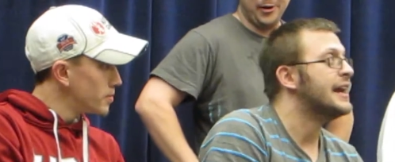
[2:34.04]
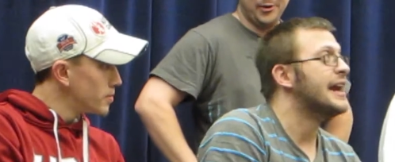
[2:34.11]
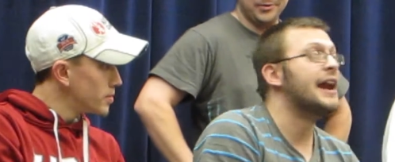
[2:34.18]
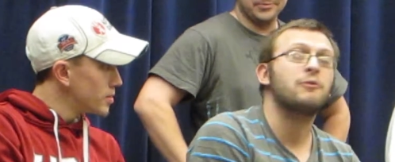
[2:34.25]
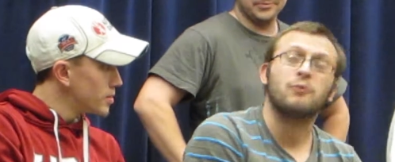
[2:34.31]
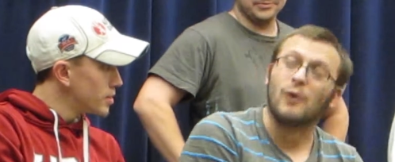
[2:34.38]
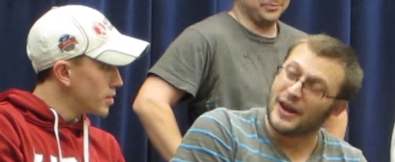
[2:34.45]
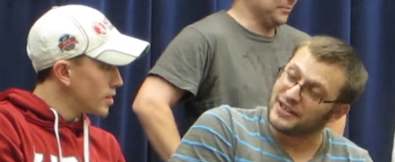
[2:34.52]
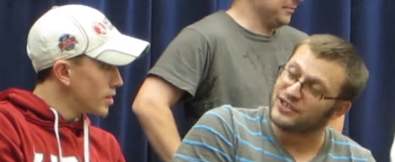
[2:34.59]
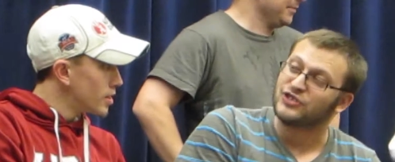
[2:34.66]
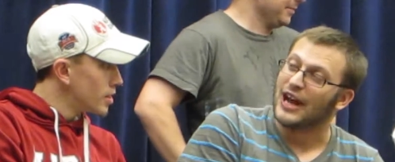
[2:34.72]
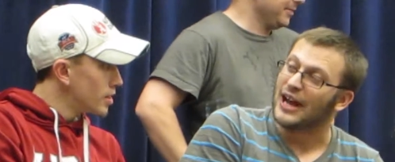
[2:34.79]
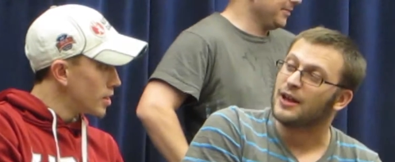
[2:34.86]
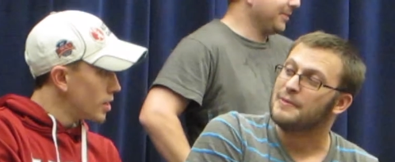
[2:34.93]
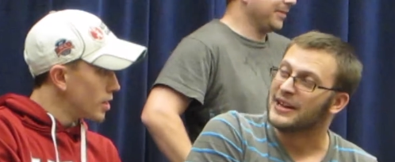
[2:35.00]
Speaker 1: And what does
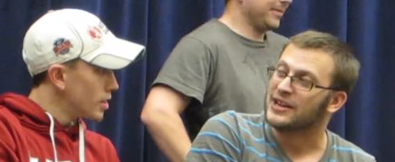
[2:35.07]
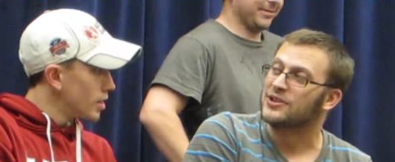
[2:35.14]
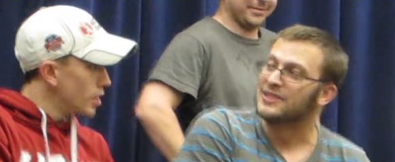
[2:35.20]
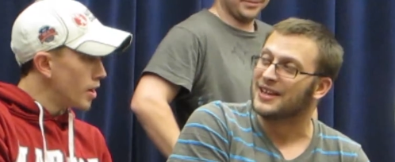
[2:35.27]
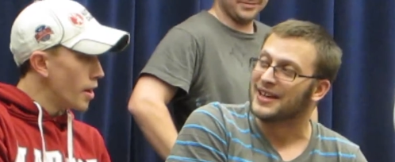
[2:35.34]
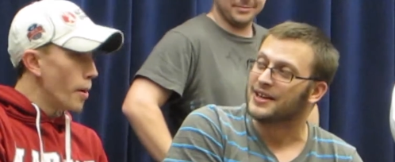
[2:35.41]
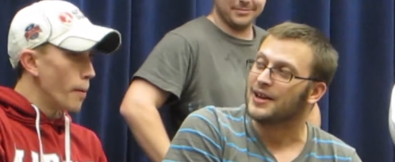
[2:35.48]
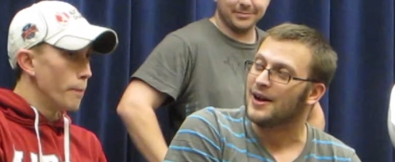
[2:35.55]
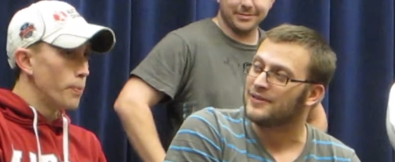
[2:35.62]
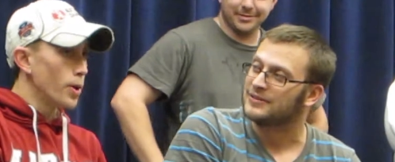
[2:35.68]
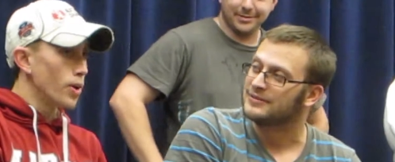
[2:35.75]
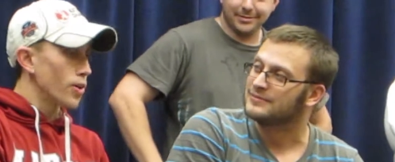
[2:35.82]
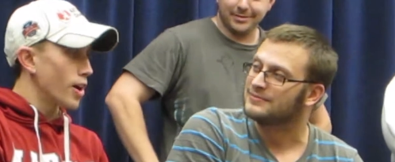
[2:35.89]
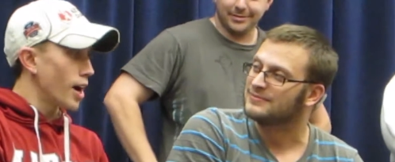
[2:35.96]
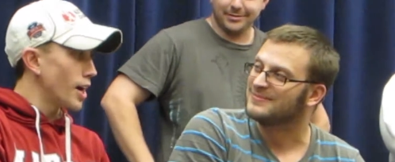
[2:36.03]
Jello make you think of?
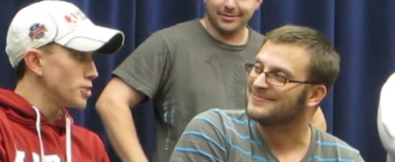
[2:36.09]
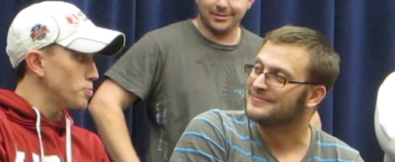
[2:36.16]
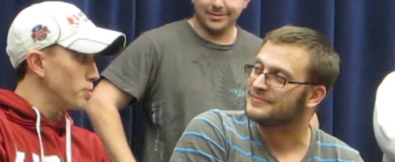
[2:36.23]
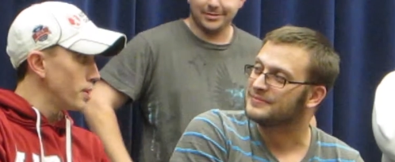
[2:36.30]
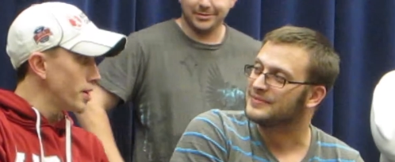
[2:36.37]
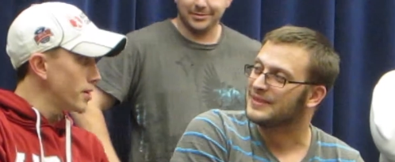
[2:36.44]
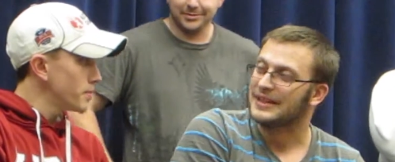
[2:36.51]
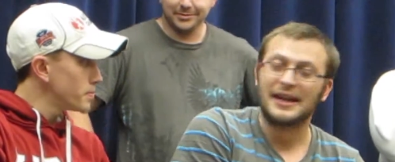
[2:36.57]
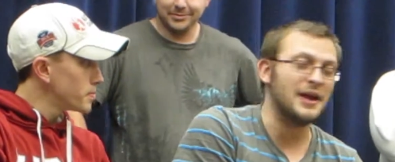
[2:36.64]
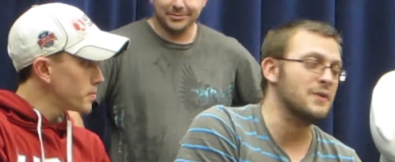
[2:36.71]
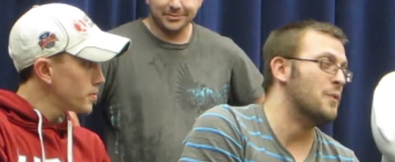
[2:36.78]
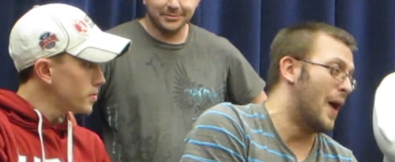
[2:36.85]
Bill Cosby. And